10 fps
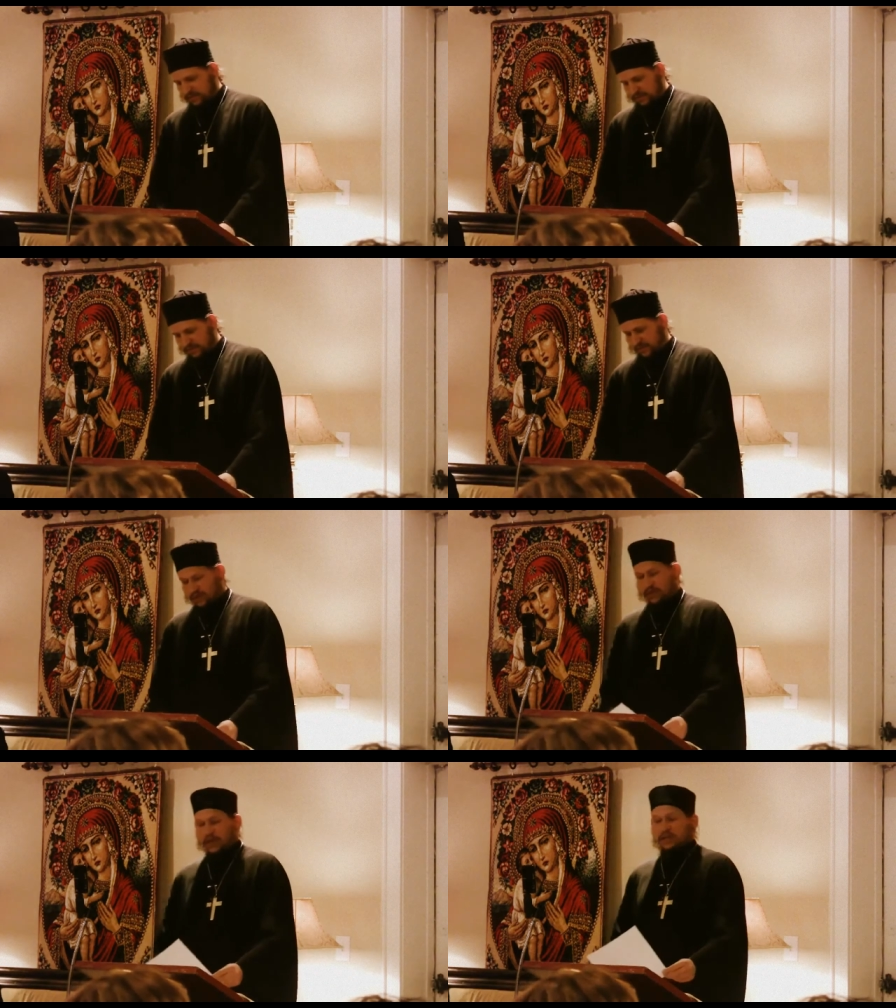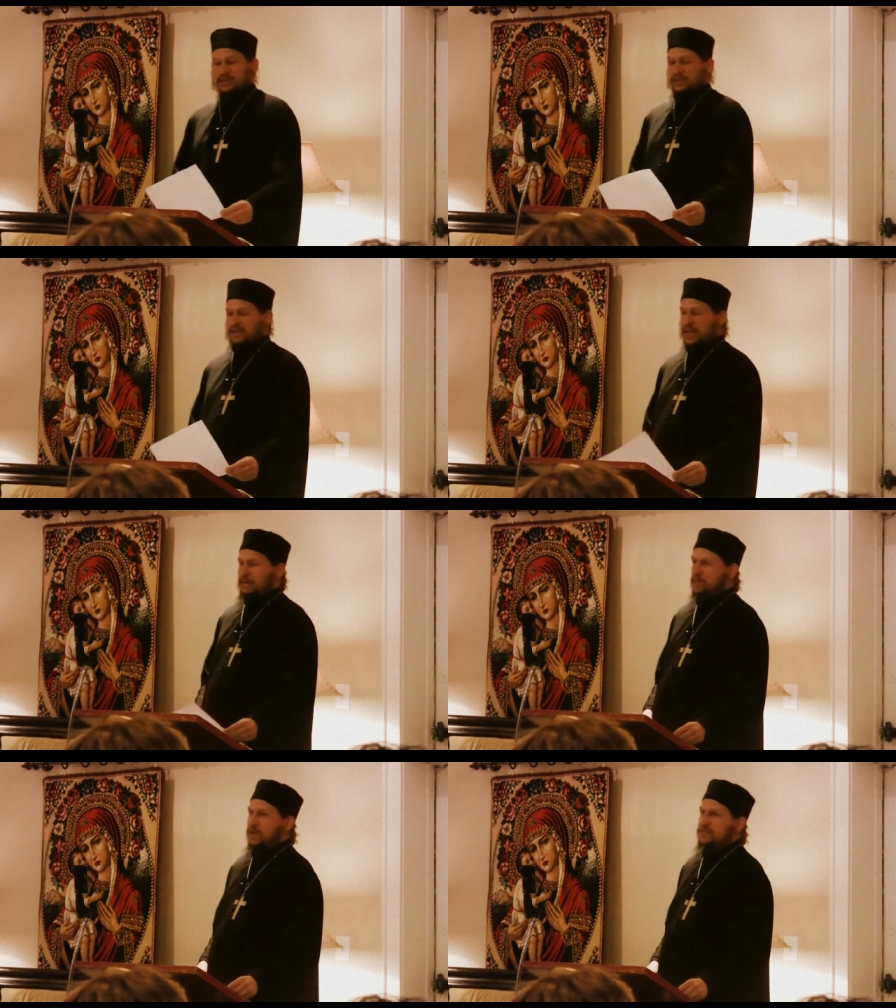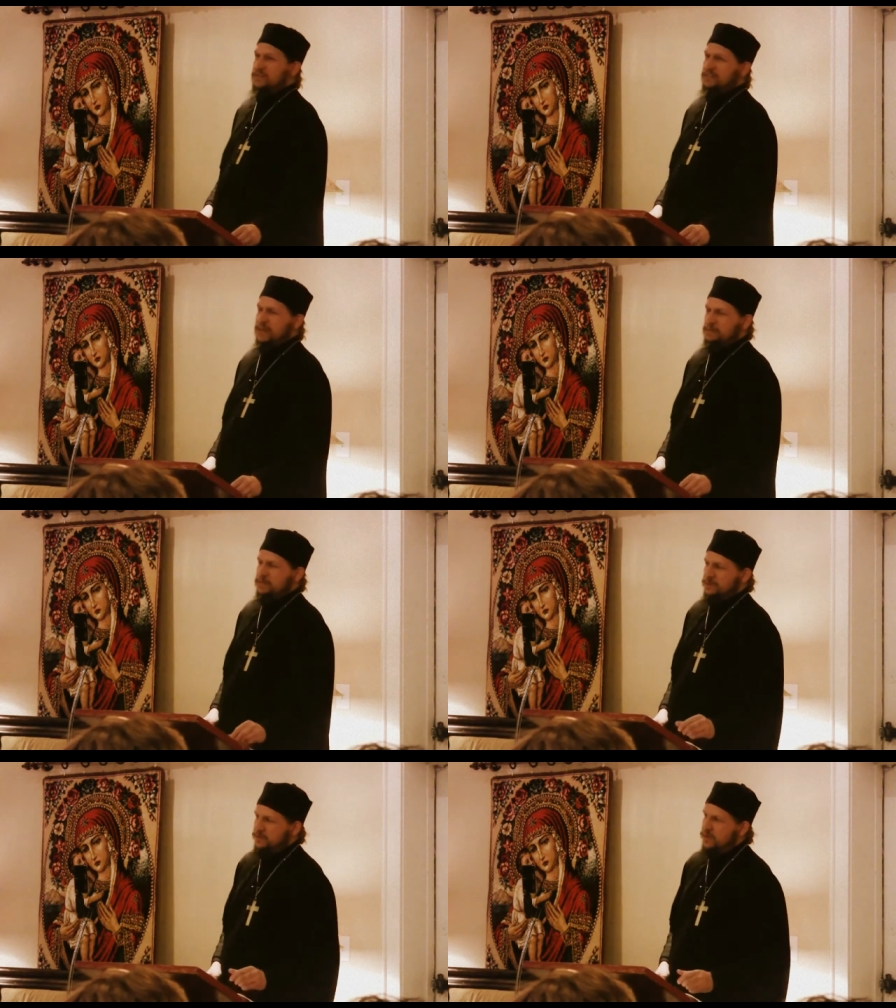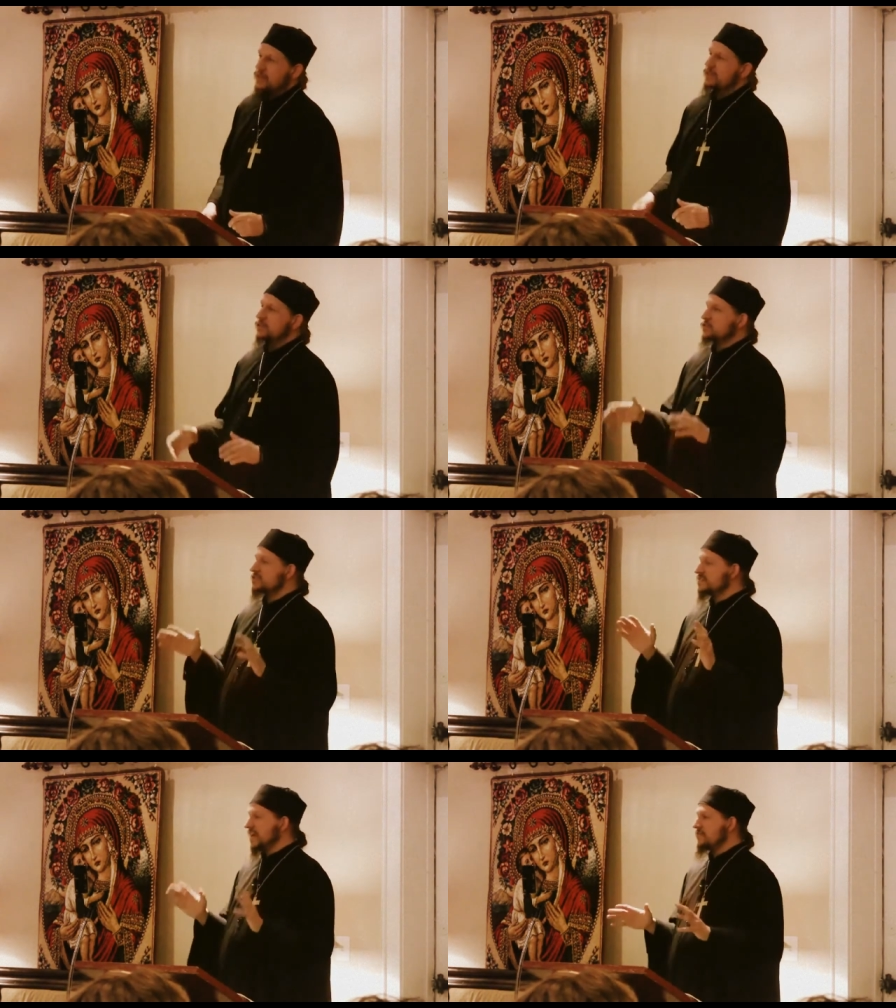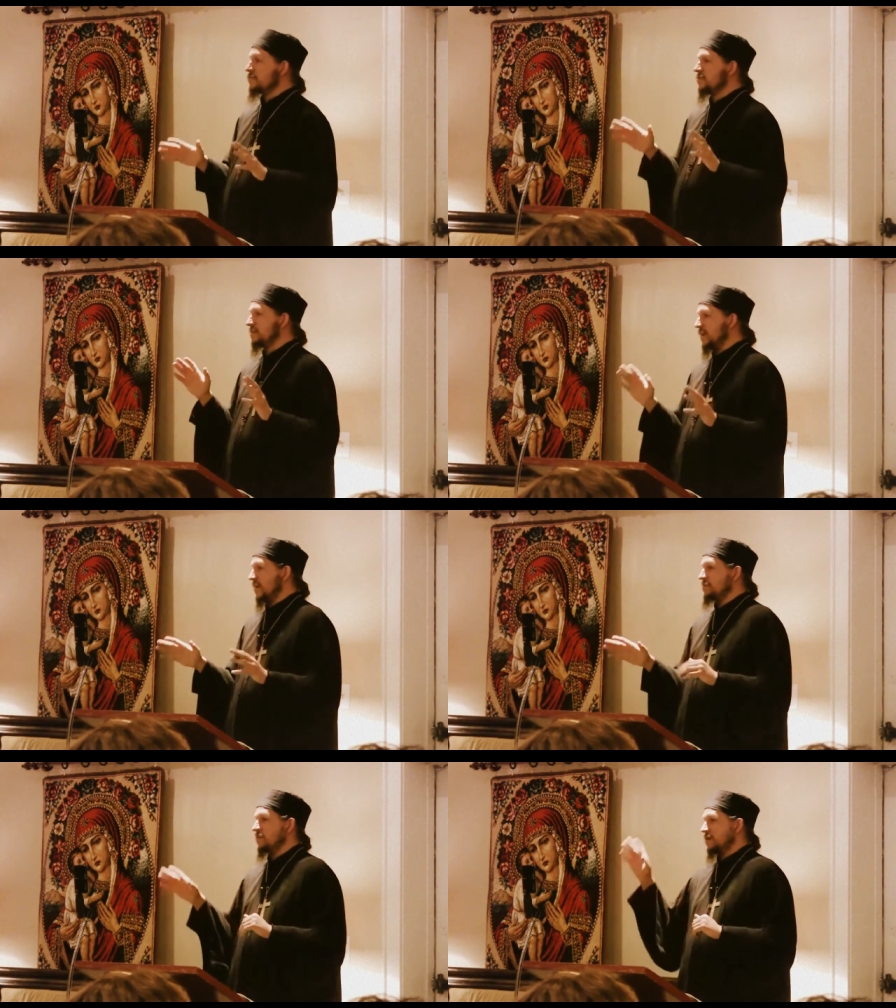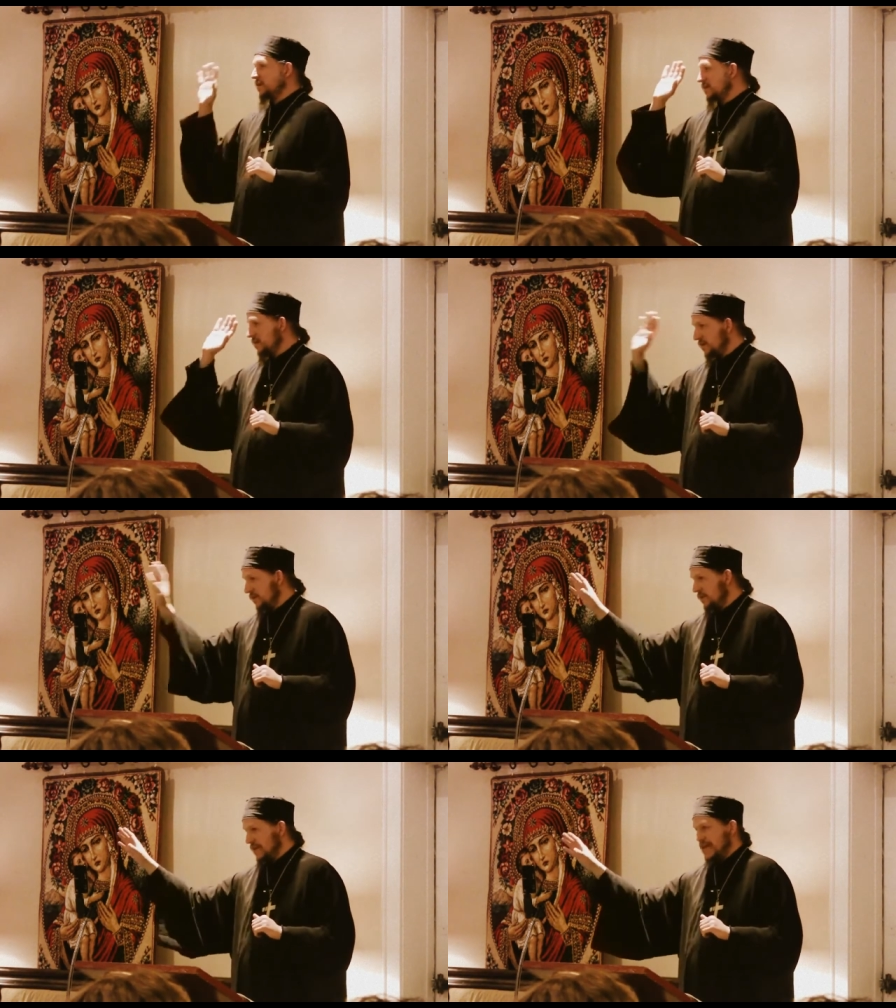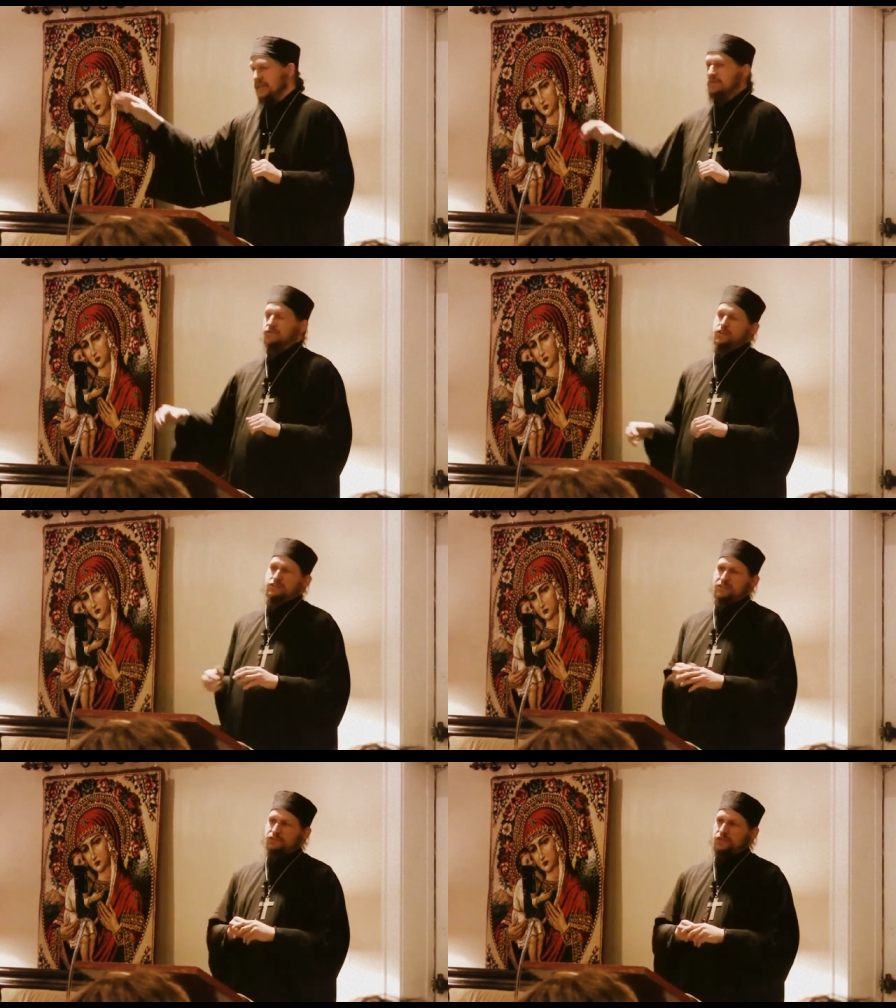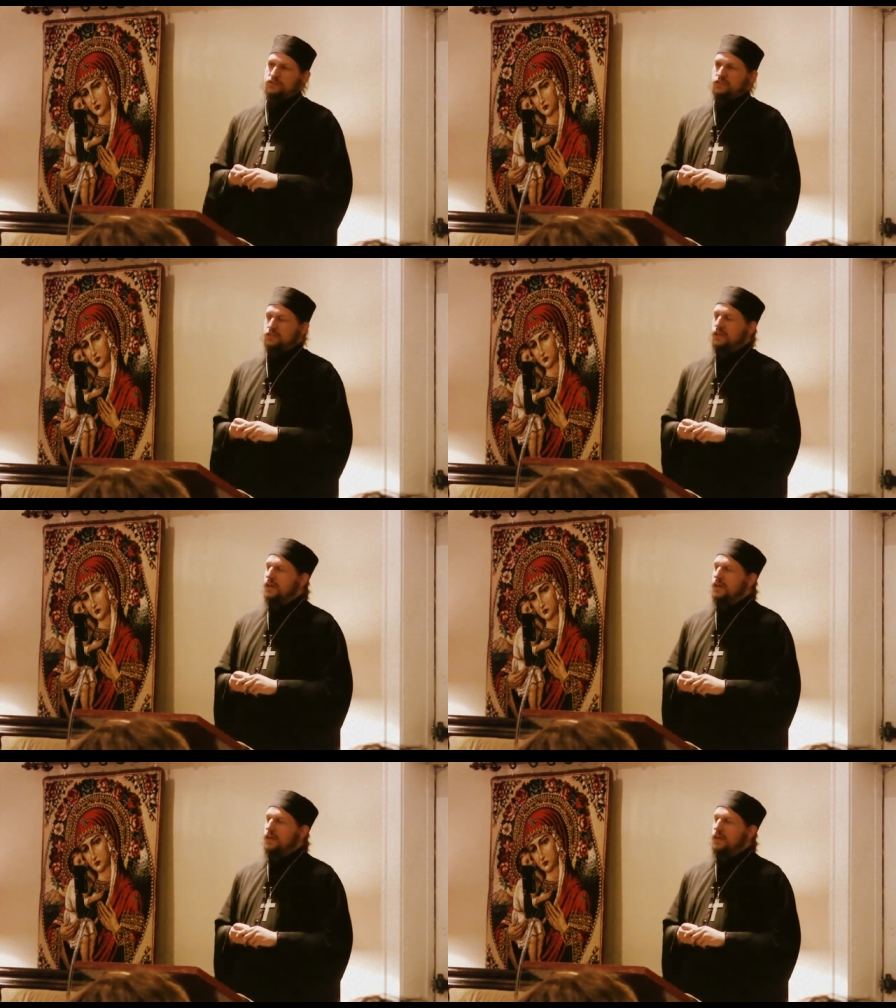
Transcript: to refer to the name of the tempter. In other words, never name the enemy of our salvation.